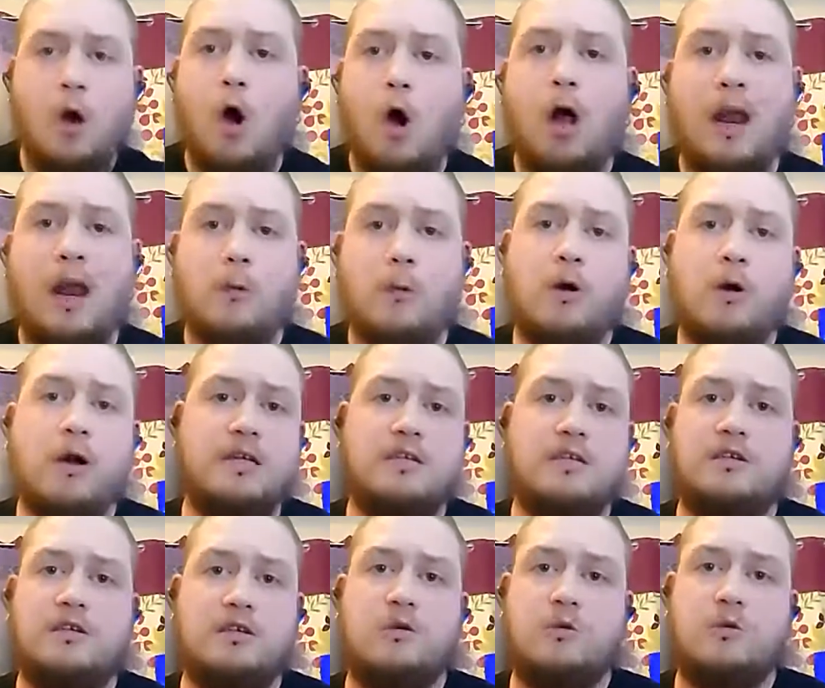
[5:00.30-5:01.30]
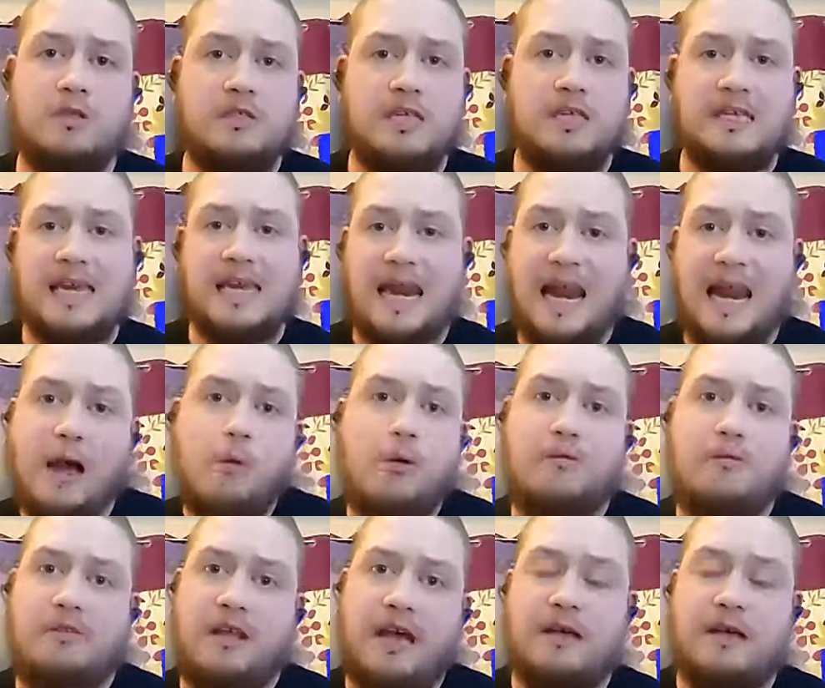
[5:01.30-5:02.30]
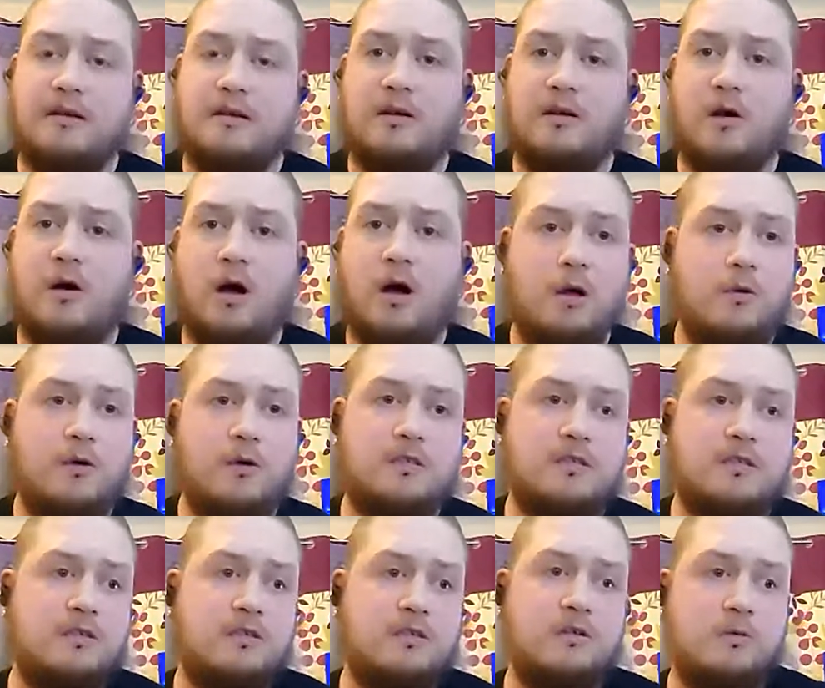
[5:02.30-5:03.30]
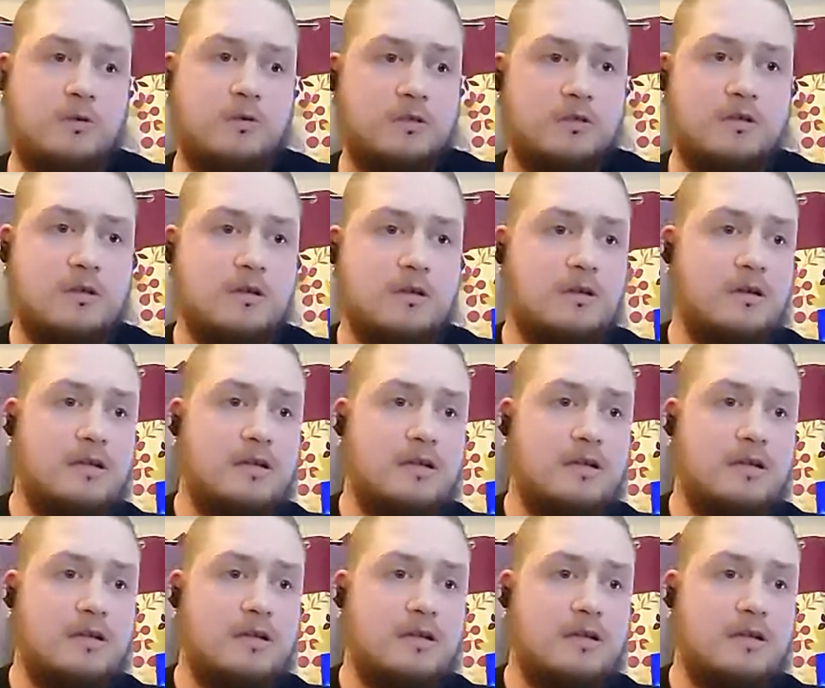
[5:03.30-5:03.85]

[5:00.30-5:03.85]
all i wanted to do was to get out of there all i wanted to do was